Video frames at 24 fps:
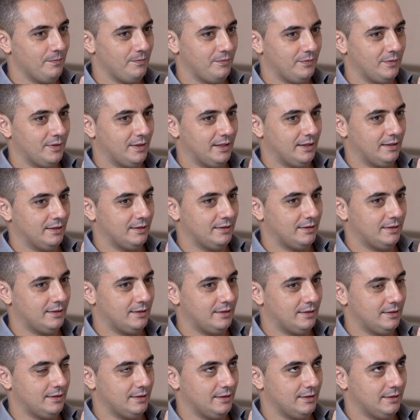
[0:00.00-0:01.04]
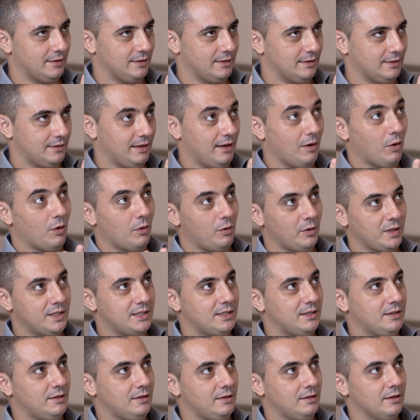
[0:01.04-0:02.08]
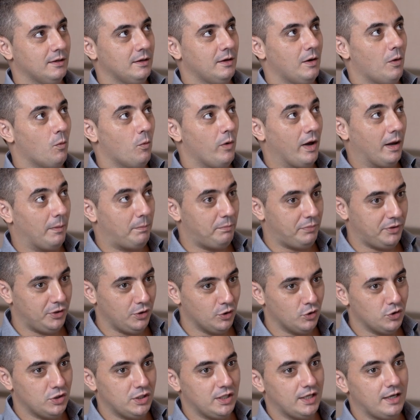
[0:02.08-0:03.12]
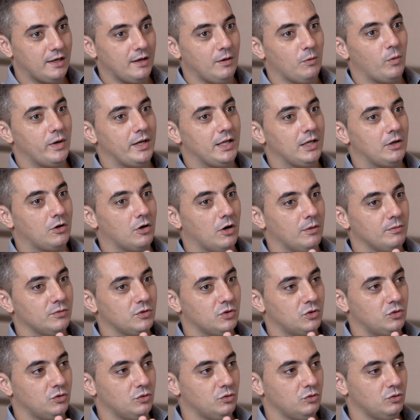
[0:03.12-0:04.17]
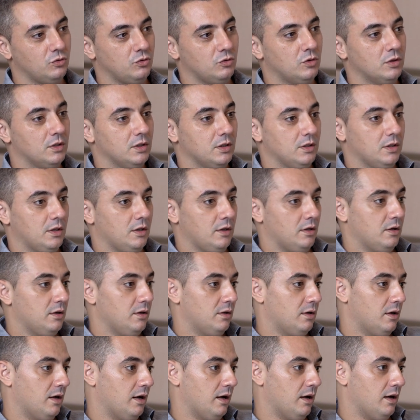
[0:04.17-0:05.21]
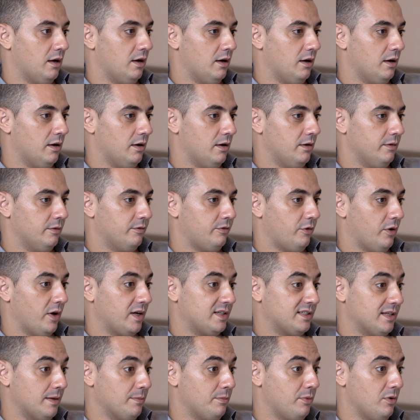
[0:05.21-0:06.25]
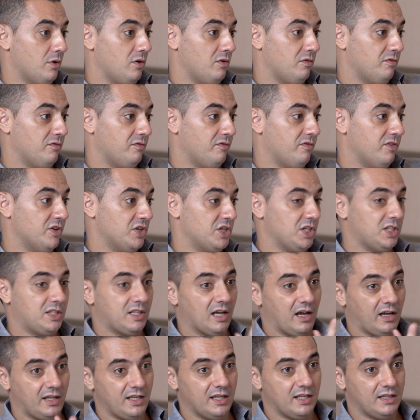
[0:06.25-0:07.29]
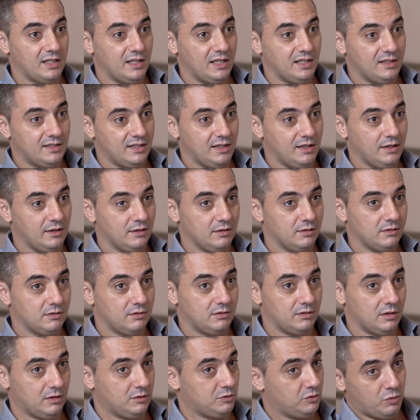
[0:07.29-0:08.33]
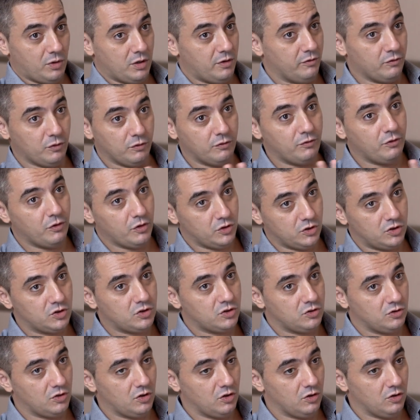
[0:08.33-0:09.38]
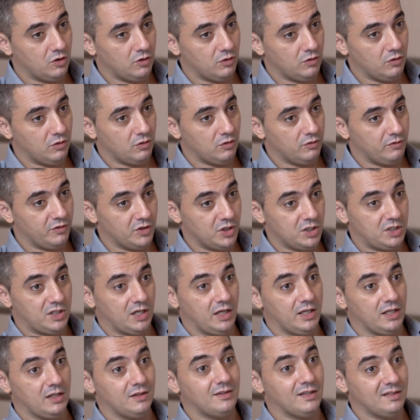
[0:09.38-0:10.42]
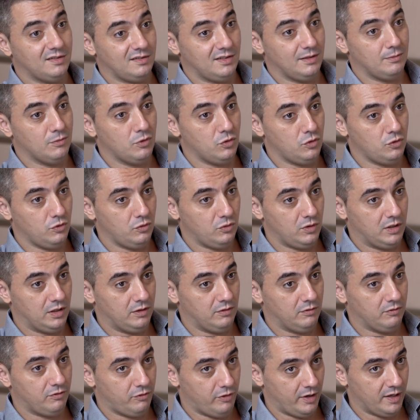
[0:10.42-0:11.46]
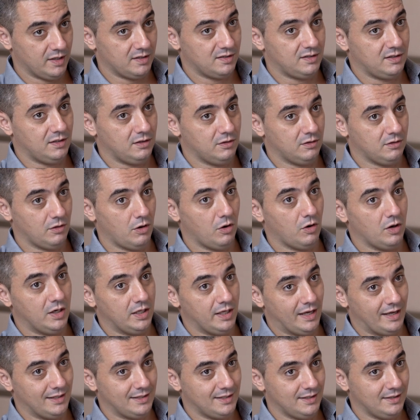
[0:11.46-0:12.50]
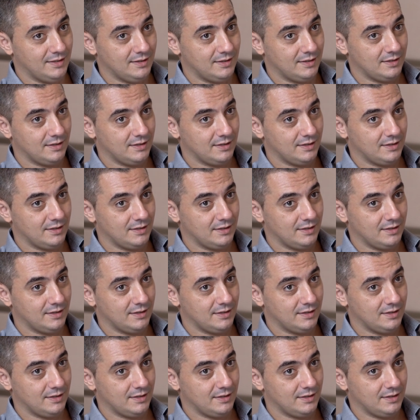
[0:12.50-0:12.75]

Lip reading: They already were pioneer when it comes to, for example, vegetarian eating. There's one of the first vegetarian tasting menu in France in the early 80s.